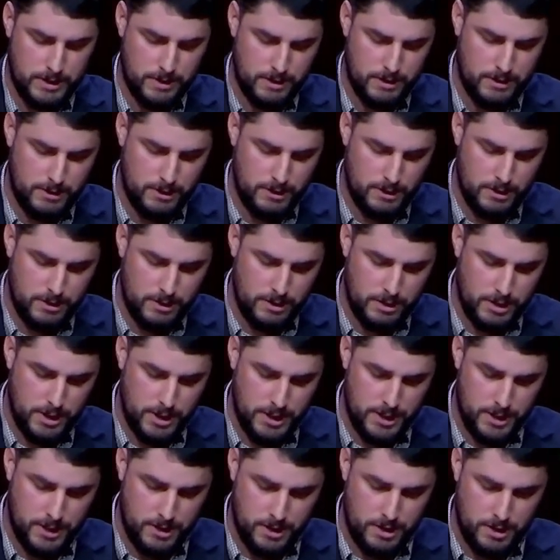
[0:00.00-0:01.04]

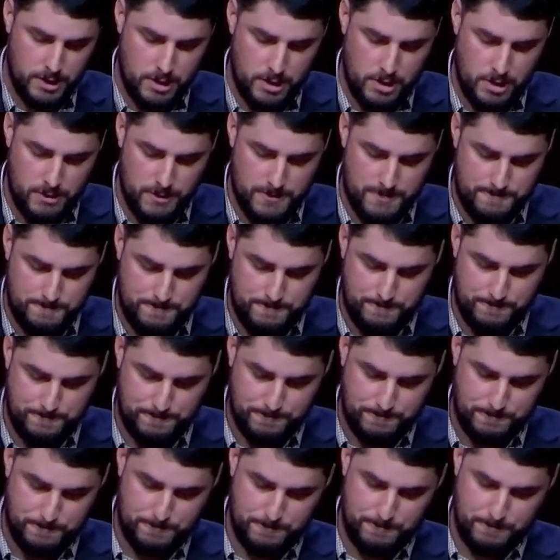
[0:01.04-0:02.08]

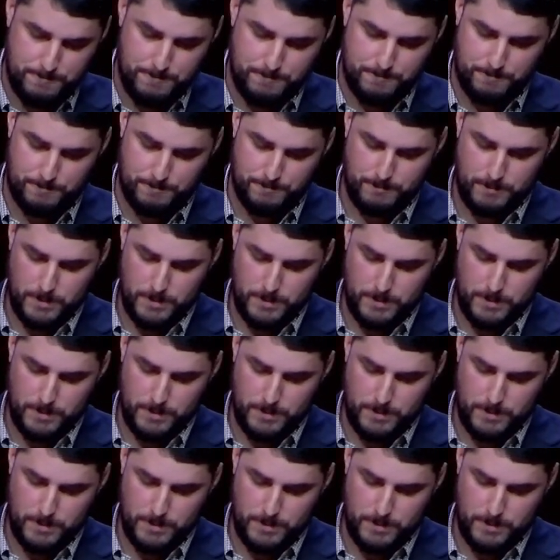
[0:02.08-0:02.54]
Nothing is said.